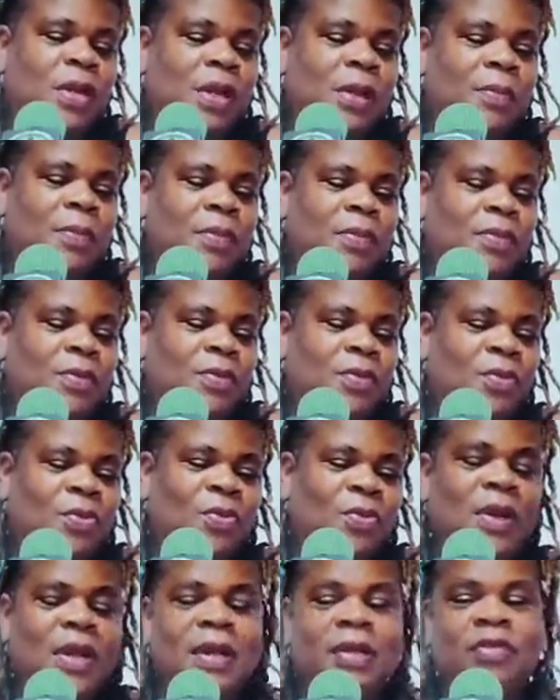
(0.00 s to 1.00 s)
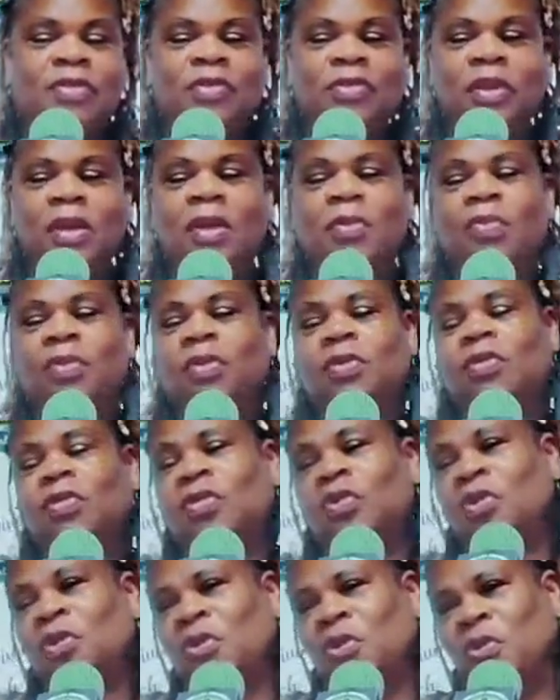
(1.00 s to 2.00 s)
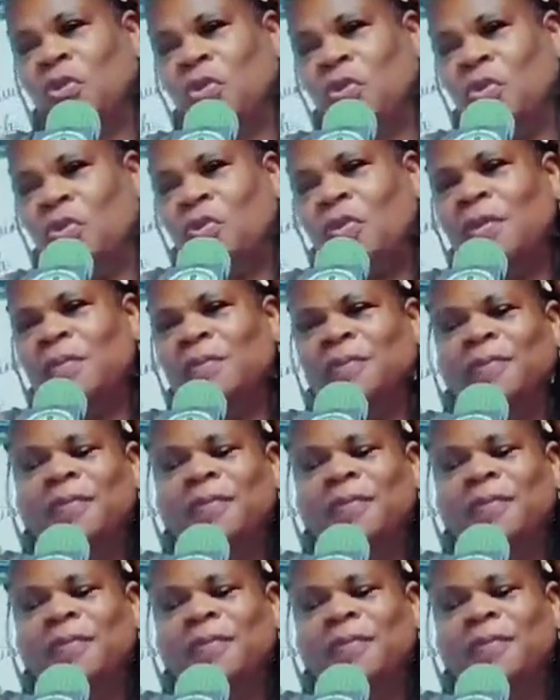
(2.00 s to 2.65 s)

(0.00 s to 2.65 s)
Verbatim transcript: able to share with you